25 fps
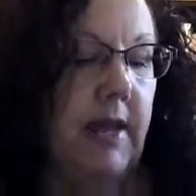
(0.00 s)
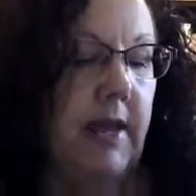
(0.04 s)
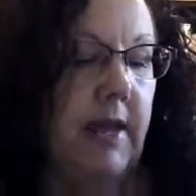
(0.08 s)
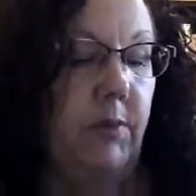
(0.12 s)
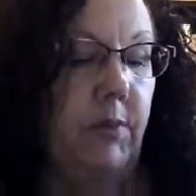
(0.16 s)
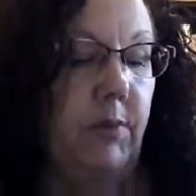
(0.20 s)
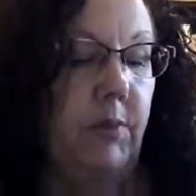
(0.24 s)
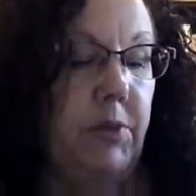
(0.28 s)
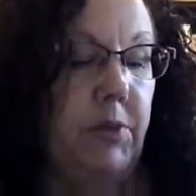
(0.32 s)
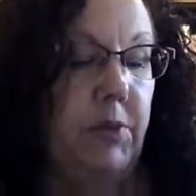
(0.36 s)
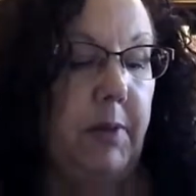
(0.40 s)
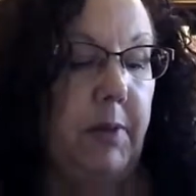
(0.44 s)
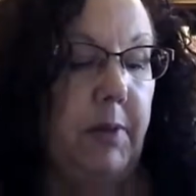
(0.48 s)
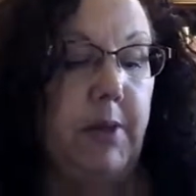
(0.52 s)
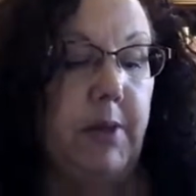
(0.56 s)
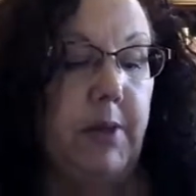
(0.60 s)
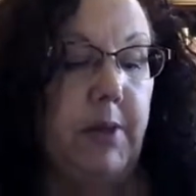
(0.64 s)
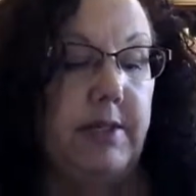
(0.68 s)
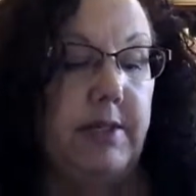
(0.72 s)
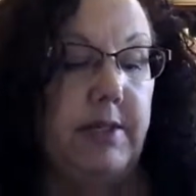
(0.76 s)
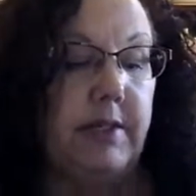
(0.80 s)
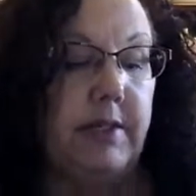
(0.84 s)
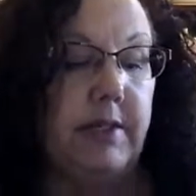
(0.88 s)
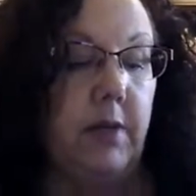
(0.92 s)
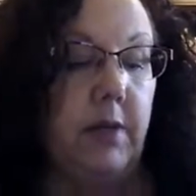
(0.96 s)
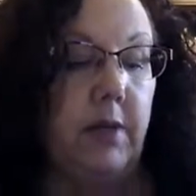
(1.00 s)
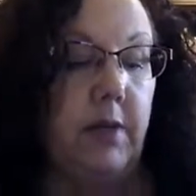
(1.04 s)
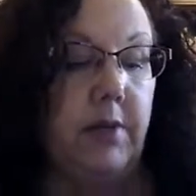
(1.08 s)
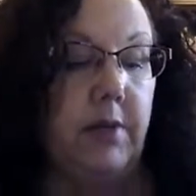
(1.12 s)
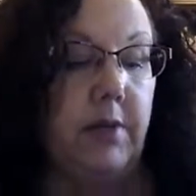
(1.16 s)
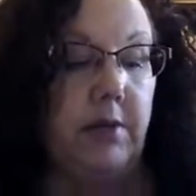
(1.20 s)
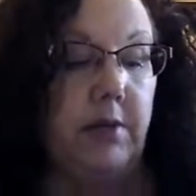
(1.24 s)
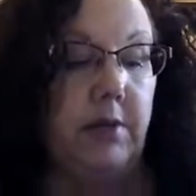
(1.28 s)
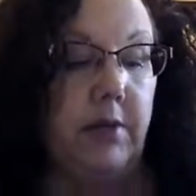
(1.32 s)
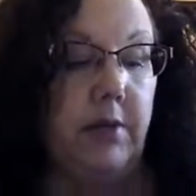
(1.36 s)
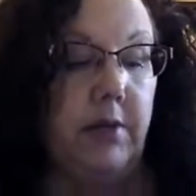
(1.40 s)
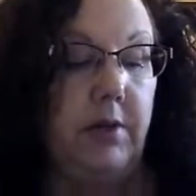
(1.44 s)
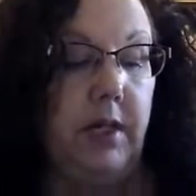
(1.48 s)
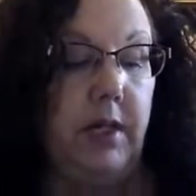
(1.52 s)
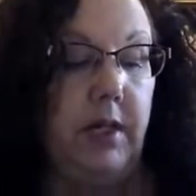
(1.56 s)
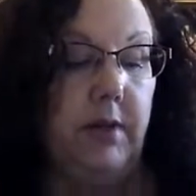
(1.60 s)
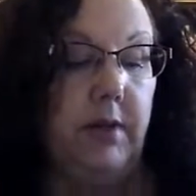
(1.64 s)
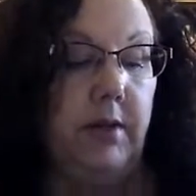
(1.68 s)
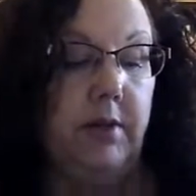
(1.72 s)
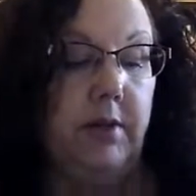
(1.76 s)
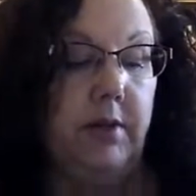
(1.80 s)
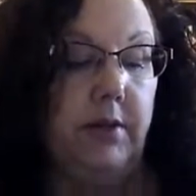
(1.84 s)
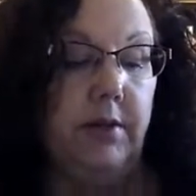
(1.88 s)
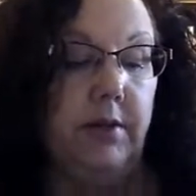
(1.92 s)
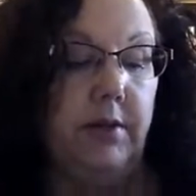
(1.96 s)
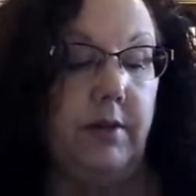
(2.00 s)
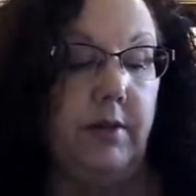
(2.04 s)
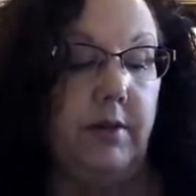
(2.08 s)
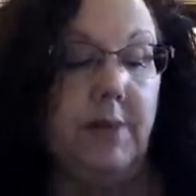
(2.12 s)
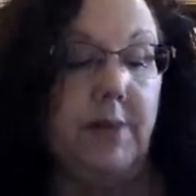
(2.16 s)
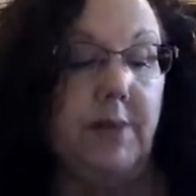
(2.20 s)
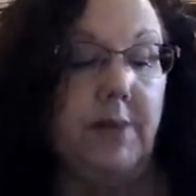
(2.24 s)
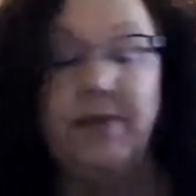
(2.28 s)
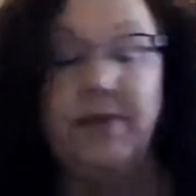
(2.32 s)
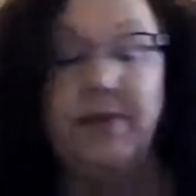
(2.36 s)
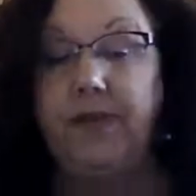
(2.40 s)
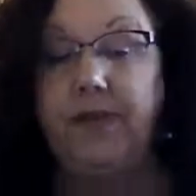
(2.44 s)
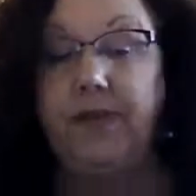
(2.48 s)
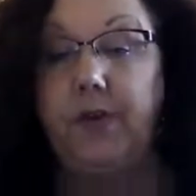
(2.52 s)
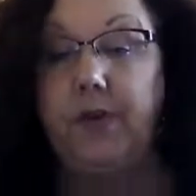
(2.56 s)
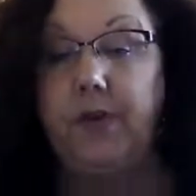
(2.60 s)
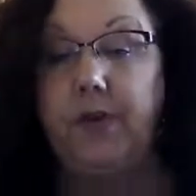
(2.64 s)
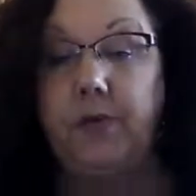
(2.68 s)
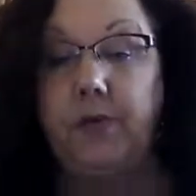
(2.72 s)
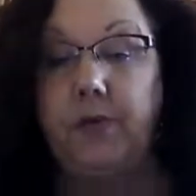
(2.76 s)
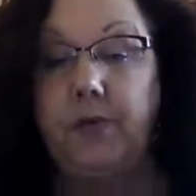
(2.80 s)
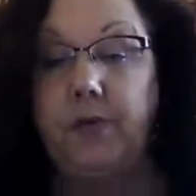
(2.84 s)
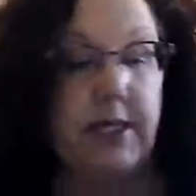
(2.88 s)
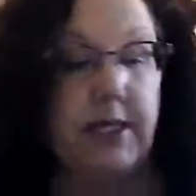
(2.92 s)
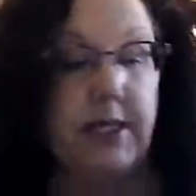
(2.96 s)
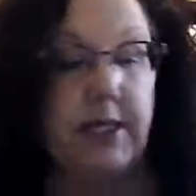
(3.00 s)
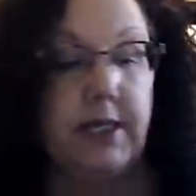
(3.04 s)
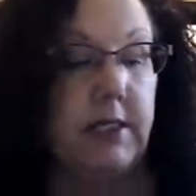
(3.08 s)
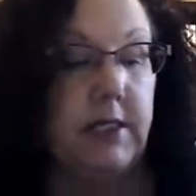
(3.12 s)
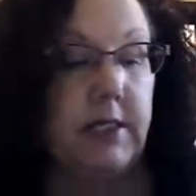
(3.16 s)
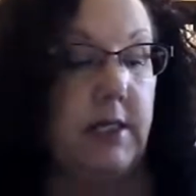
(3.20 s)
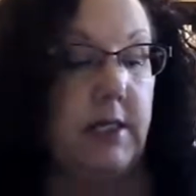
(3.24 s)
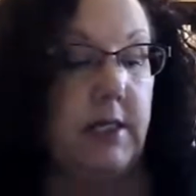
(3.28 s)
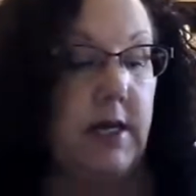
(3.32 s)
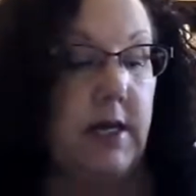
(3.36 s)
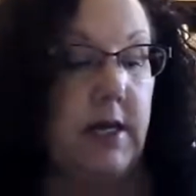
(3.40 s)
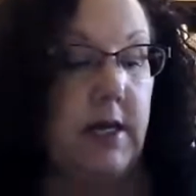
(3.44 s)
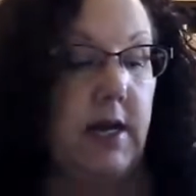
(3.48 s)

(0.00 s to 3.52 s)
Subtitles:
And then when you make President's Club, you can earn up to 50%.